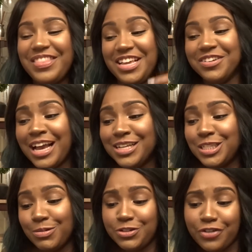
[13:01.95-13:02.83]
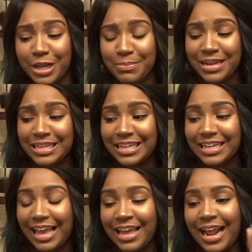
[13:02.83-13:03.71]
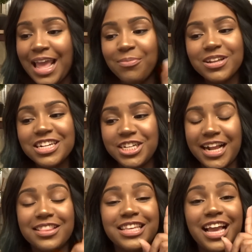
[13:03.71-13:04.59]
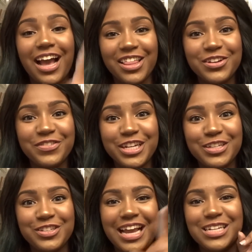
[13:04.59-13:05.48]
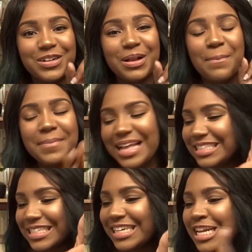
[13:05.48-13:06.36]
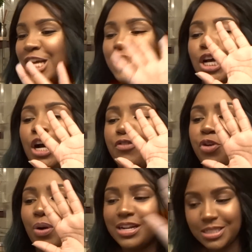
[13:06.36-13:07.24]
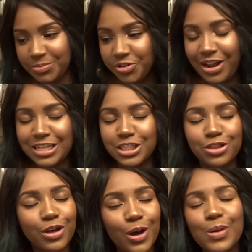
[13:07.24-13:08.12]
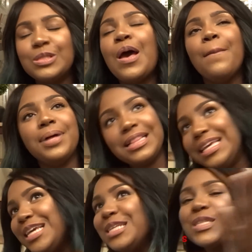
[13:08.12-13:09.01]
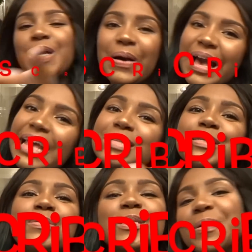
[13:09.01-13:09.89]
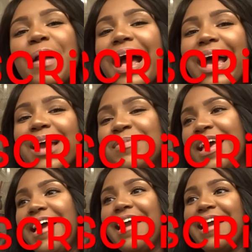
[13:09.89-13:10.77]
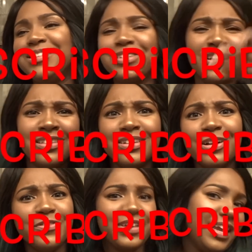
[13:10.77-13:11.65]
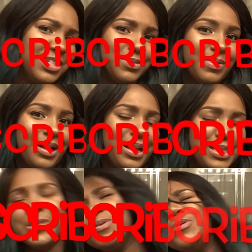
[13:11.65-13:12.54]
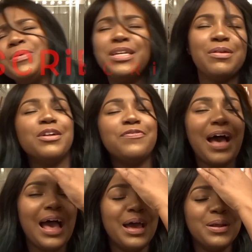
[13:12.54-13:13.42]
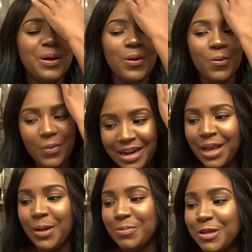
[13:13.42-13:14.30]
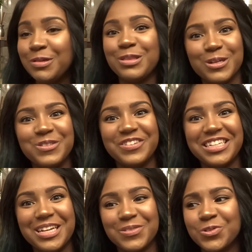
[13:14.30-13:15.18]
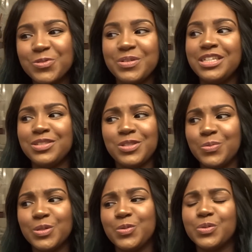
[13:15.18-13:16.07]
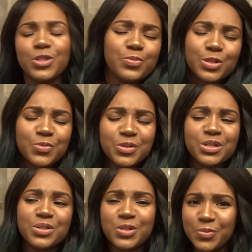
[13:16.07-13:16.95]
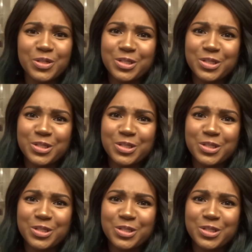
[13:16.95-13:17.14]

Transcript: thank you guys so much for recommending it again. I am gonna check out the other videos you guys recommended. So if you wanna see me react to those, please go ahead and subscribe and turn on the notification bell, and you will be notified when I upload those videos, which will be super, super, super, super, super